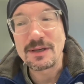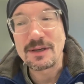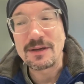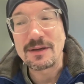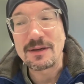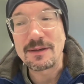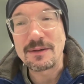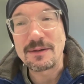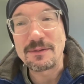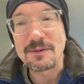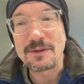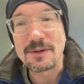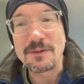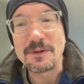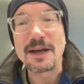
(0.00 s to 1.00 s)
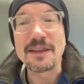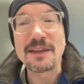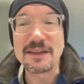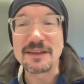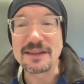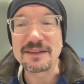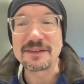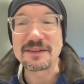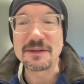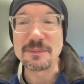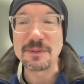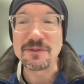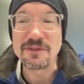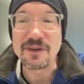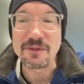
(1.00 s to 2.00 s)
I don't know. I think that's going to
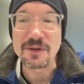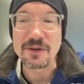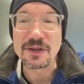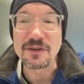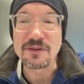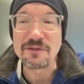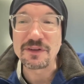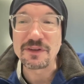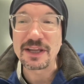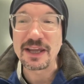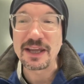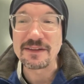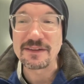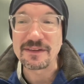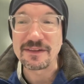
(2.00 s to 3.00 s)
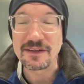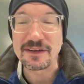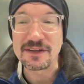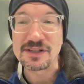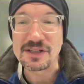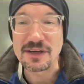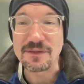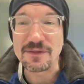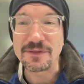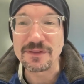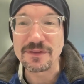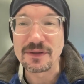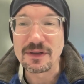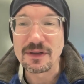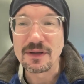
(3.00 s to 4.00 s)
be very good for the Kansas City
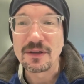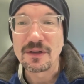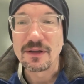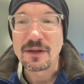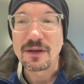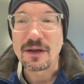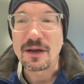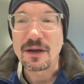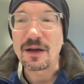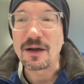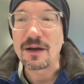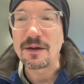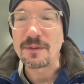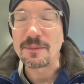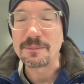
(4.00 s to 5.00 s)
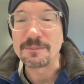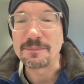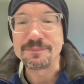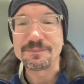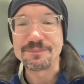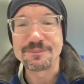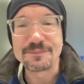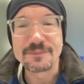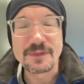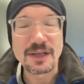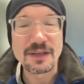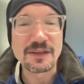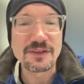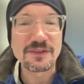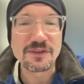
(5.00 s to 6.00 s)
Chiefs.
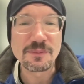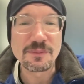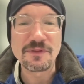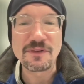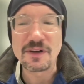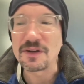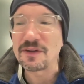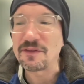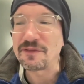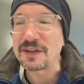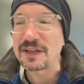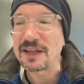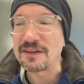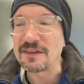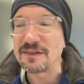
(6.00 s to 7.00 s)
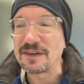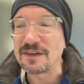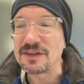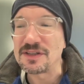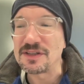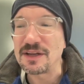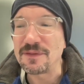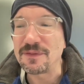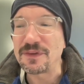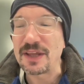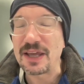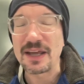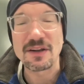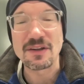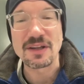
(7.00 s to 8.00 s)
I think it's going to be very good for the Kansas City Chiefs. They
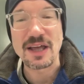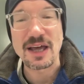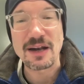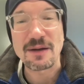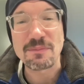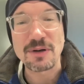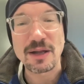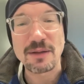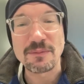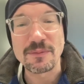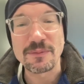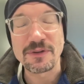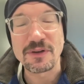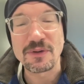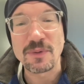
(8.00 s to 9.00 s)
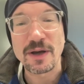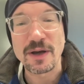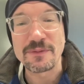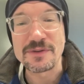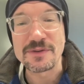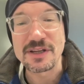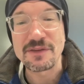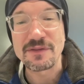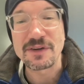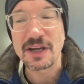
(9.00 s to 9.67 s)
had a lot of problems in the wide receiver